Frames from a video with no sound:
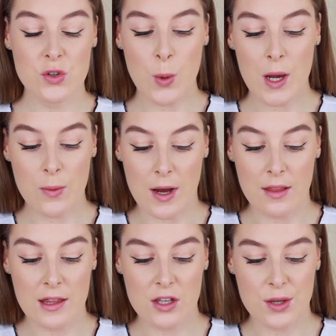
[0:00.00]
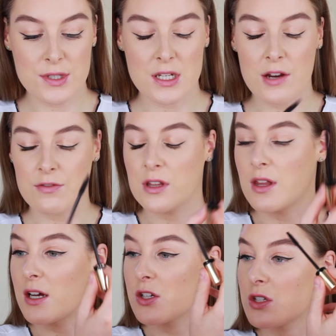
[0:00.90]
done quite well in coating every
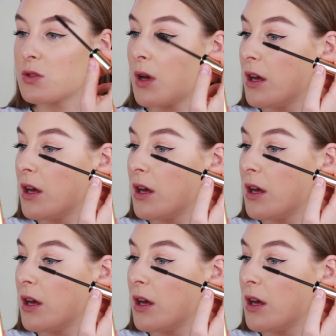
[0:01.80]
lash as